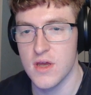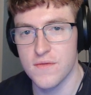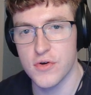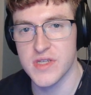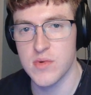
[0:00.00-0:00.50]

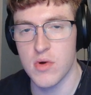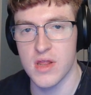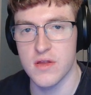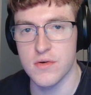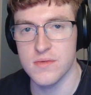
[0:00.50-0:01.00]
First thing we want
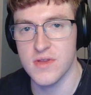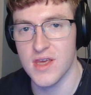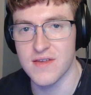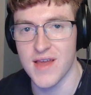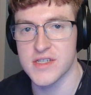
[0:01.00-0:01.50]
to do
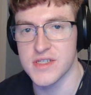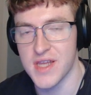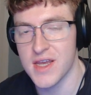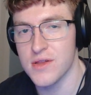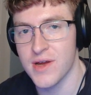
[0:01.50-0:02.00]
is actually
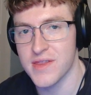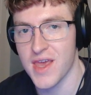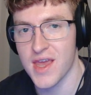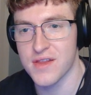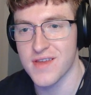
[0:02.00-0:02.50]
take a look at the
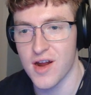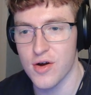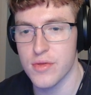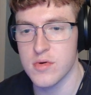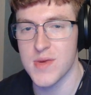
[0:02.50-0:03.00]
hands that
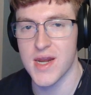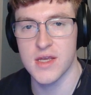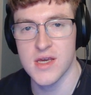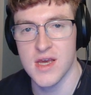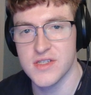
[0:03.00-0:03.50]
are
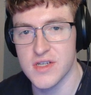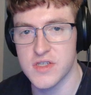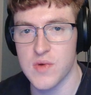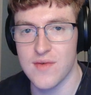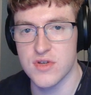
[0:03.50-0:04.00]
3-betting, just
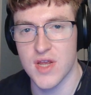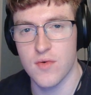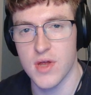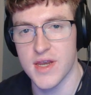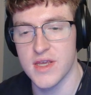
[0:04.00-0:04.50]
so we have a
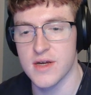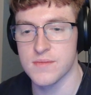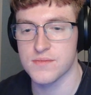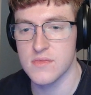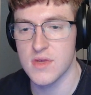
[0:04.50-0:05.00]
general idea.
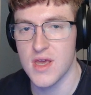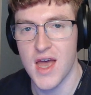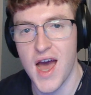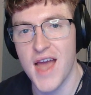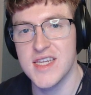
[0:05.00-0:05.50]

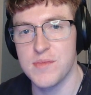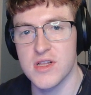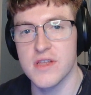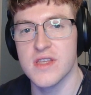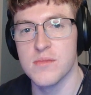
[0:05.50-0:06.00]
I
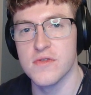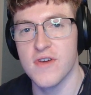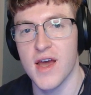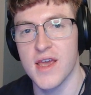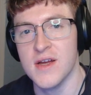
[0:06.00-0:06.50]
typically
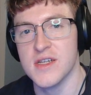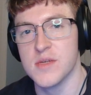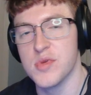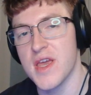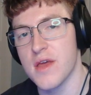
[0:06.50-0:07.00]
simplify to
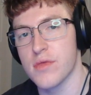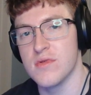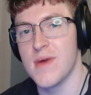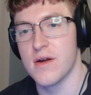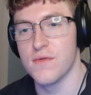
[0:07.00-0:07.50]
playing a
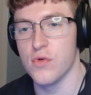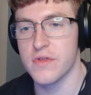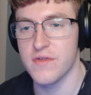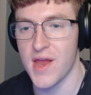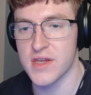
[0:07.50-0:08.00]
3-bet or fold
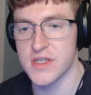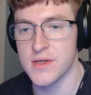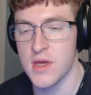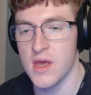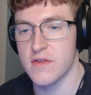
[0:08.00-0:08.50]

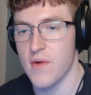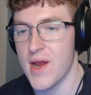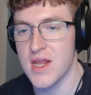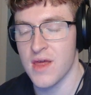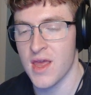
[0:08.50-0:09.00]
strategy, so
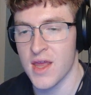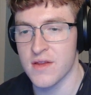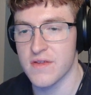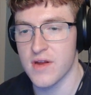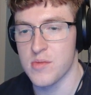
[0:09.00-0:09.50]
any of the
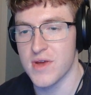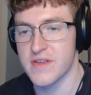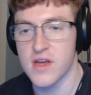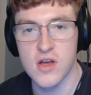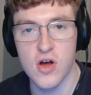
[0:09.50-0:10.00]
hands that are
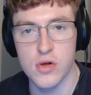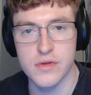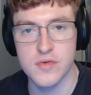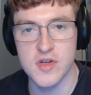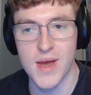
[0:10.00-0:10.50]
mixing call and
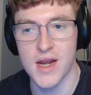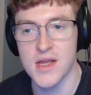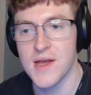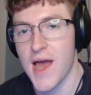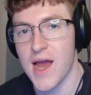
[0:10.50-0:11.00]
3-bet,
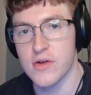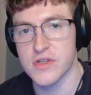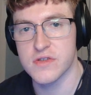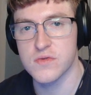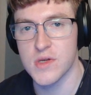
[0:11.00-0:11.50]
I'll
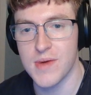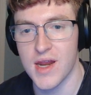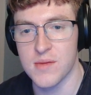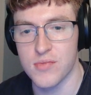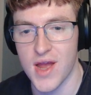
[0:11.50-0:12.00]
just
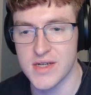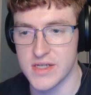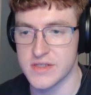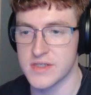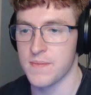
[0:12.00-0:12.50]
3-bet in
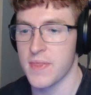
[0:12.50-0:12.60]
practice.